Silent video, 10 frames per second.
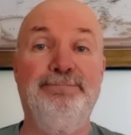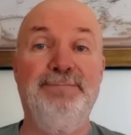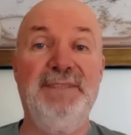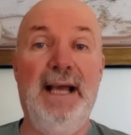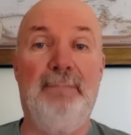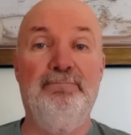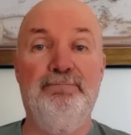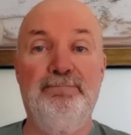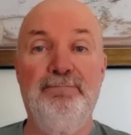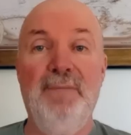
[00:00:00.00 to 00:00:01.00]
Yeah.
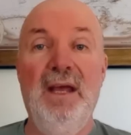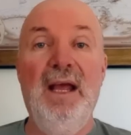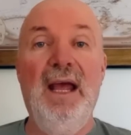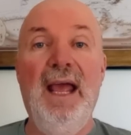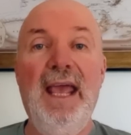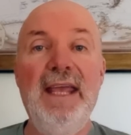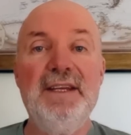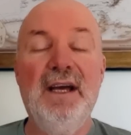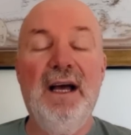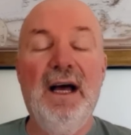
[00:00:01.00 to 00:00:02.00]

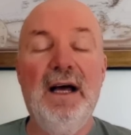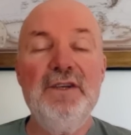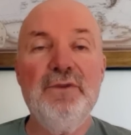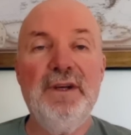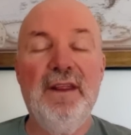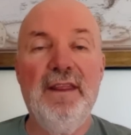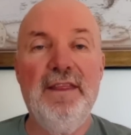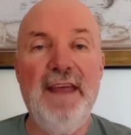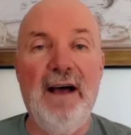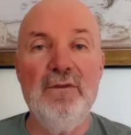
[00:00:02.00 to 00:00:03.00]

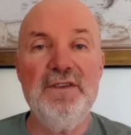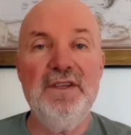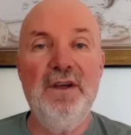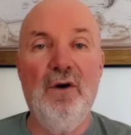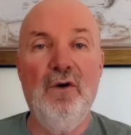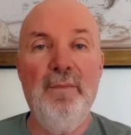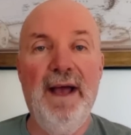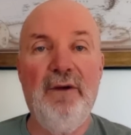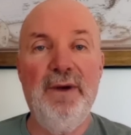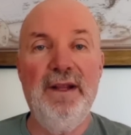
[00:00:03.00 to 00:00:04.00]
800,000 home
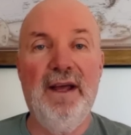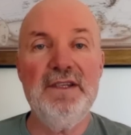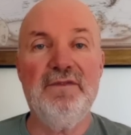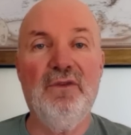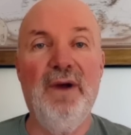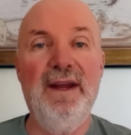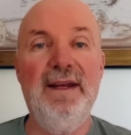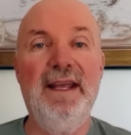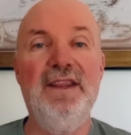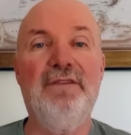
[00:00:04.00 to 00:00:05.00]
equity lines of
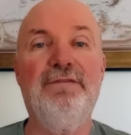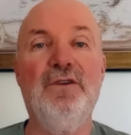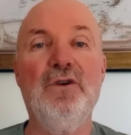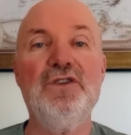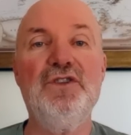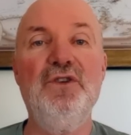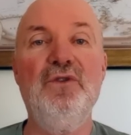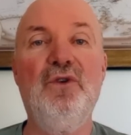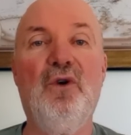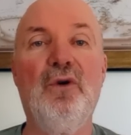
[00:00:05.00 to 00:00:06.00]
credit in the first
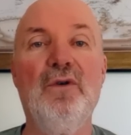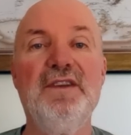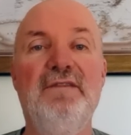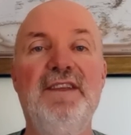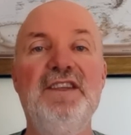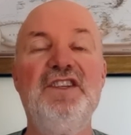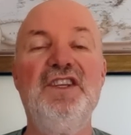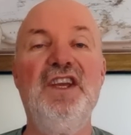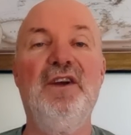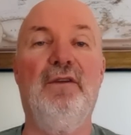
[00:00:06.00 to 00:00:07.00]
two quarters of this
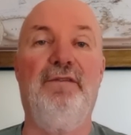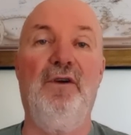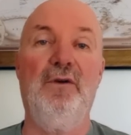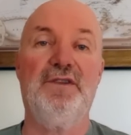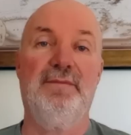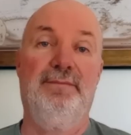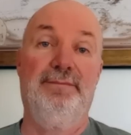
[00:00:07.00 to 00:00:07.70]
year, folks.